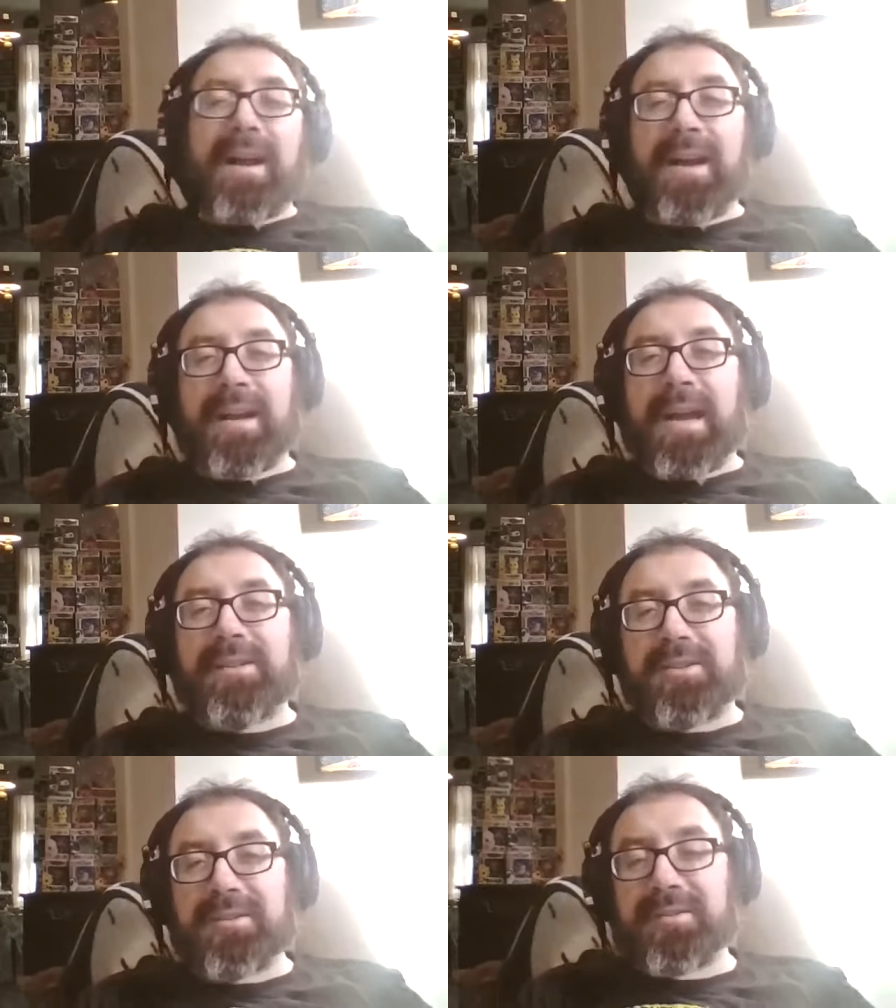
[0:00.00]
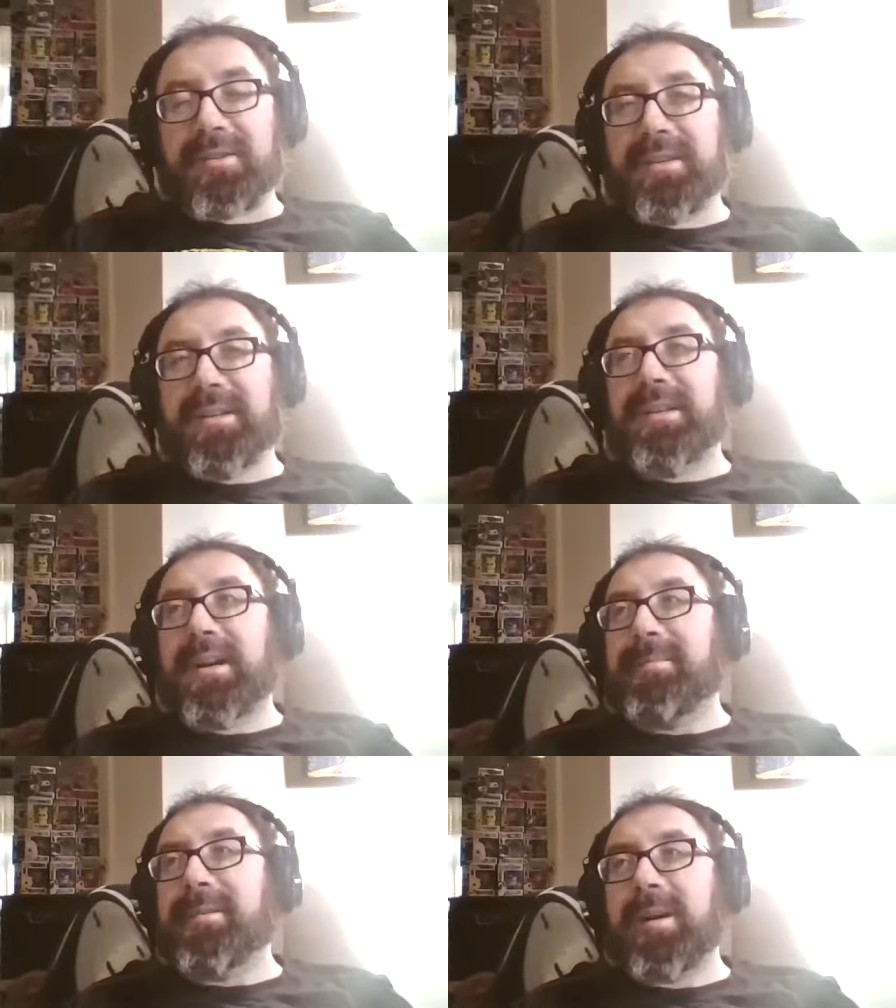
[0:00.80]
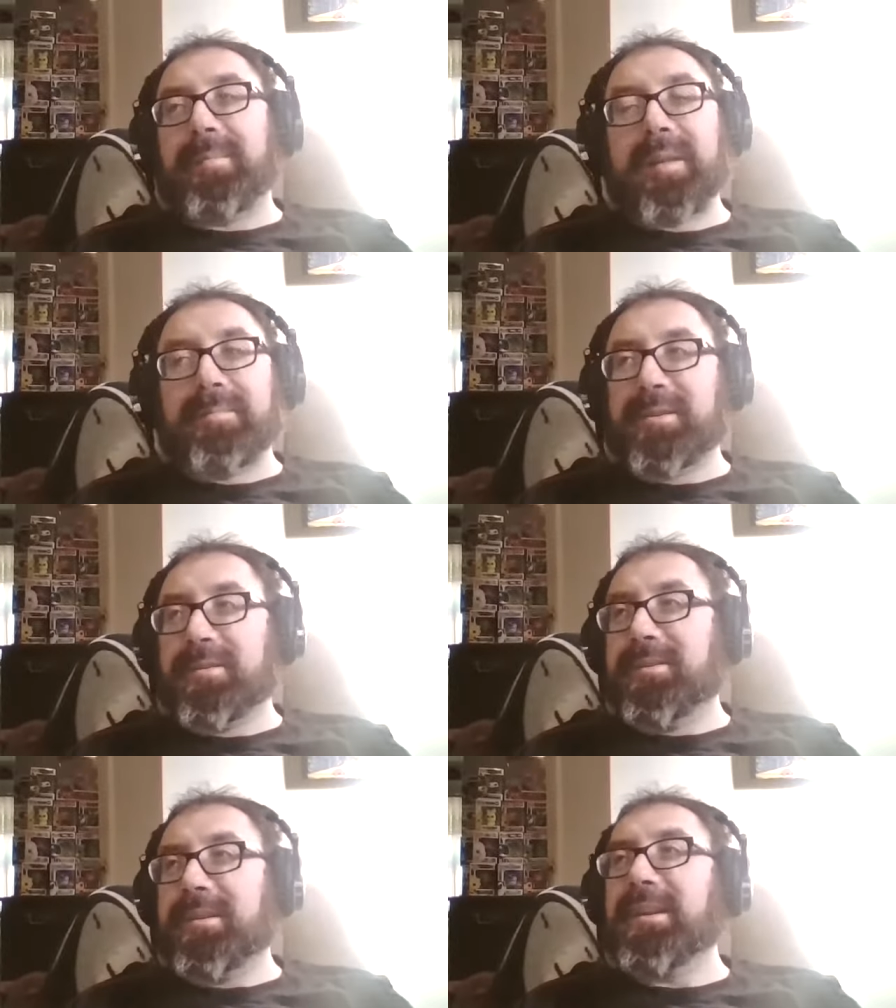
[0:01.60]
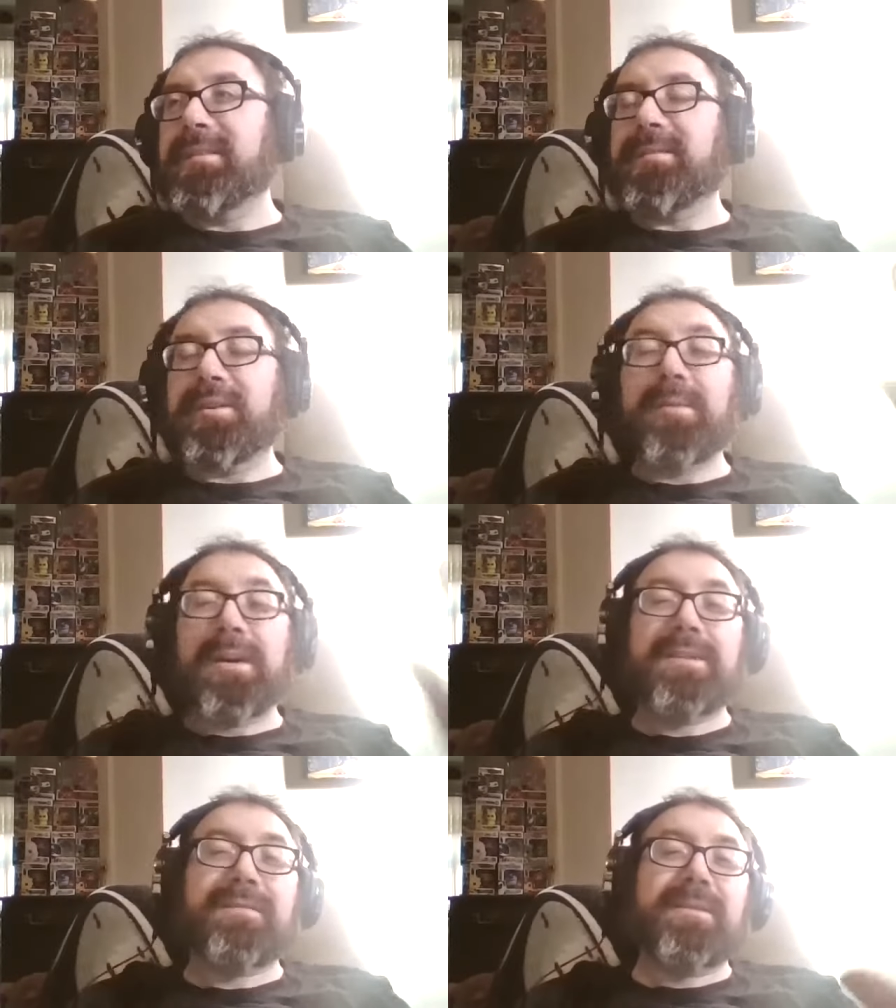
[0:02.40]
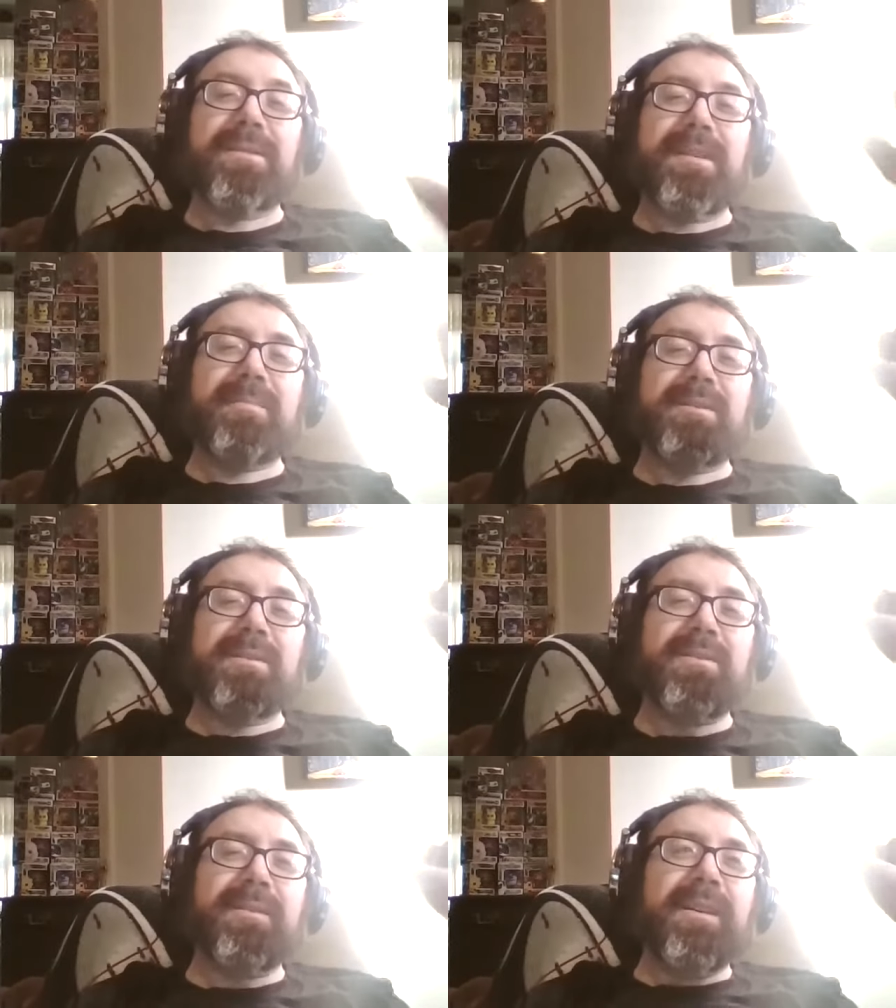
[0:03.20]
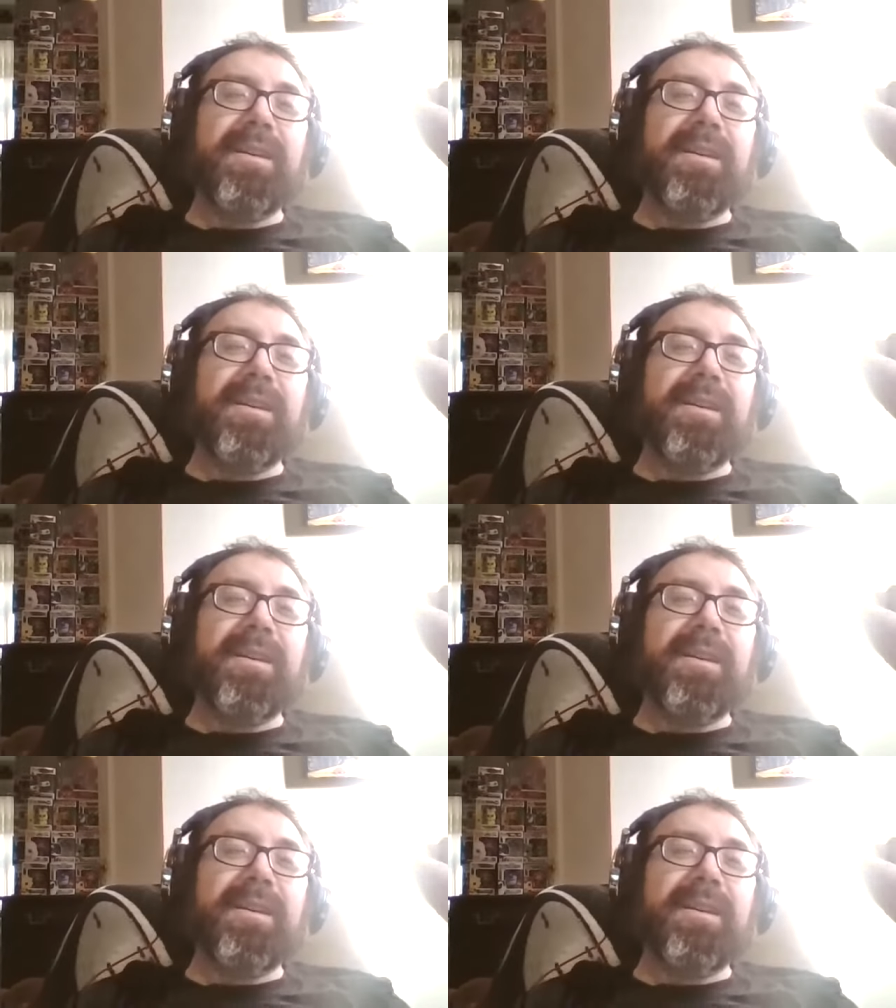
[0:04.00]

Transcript: I, I just started it. I'm a couple episodes in. You watched the first episode.